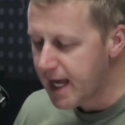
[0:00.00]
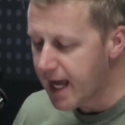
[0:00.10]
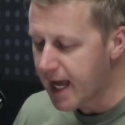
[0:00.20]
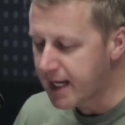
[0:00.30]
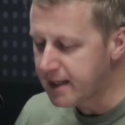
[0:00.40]

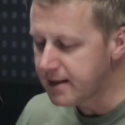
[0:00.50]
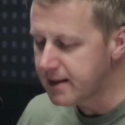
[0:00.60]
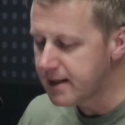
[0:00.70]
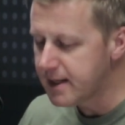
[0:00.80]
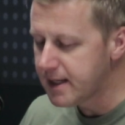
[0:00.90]
And
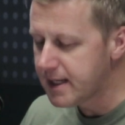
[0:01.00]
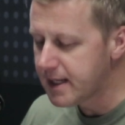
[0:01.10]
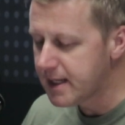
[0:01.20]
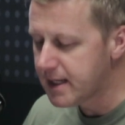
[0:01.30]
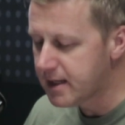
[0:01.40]

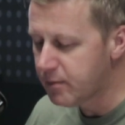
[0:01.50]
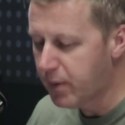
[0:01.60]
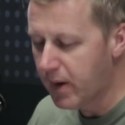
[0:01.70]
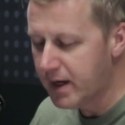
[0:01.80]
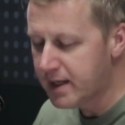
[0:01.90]

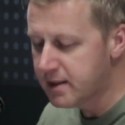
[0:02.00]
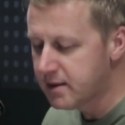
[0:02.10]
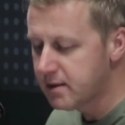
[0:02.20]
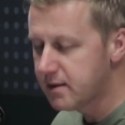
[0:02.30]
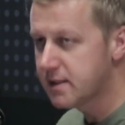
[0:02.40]

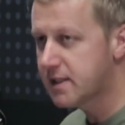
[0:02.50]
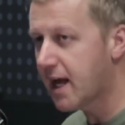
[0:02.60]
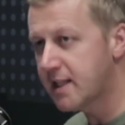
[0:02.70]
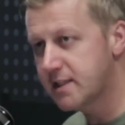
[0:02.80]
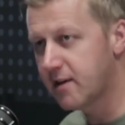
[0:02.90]
Napoleon
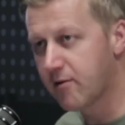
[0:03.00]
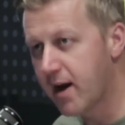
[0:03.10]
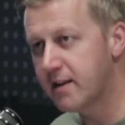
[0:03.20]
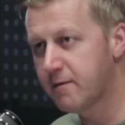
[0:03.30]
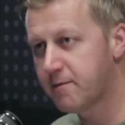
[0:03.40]
stands there
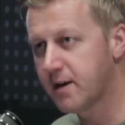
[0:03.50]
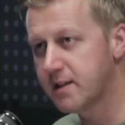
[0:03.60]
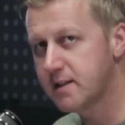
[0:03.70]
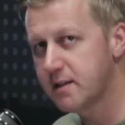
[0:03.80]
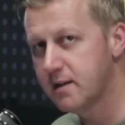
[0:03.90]
right in the
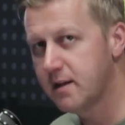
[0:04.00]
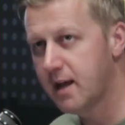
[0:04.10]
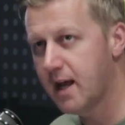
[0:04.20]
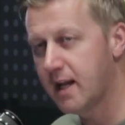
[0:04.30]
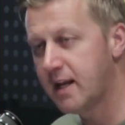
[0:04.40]
front,
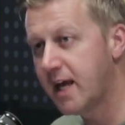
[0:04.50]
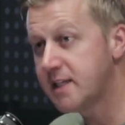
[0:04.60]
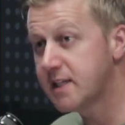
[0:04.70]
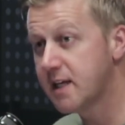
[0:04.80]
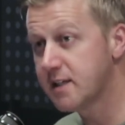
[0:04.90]
and Ney
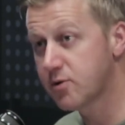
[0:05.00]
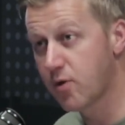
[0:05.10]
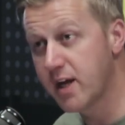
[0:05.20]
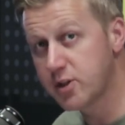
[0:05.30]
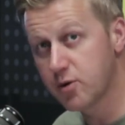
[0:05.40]
says,
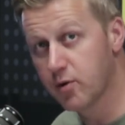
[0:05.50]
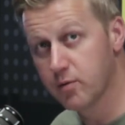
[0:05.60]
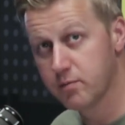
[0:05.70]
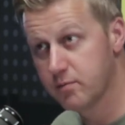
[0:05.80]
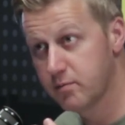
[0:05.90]
Raise your,